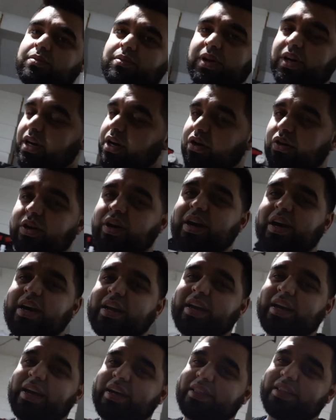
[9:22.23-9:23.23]
I'm gonna go ahead
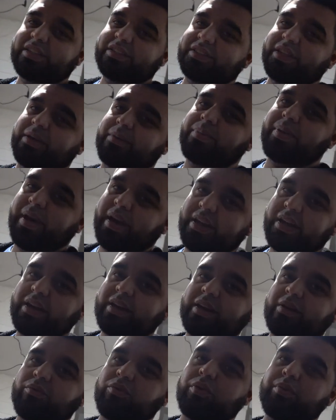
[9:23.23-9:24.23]
and get this thing
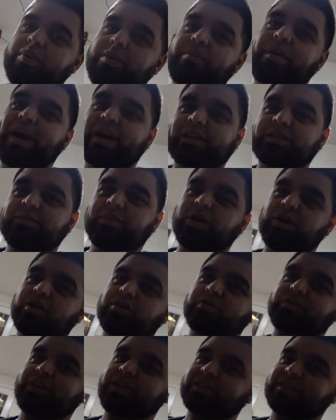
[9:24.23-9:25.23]
painted and we'll be back
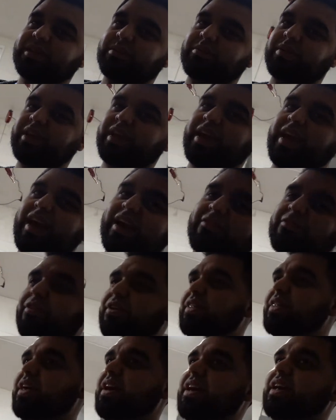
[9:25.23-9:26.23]
tomorrow reassembling
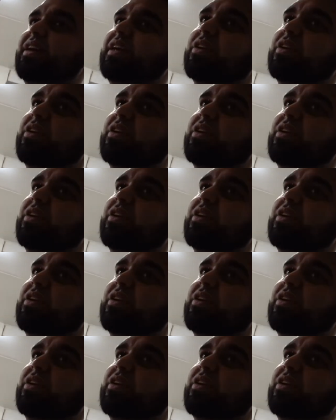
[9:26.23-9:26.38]
everything and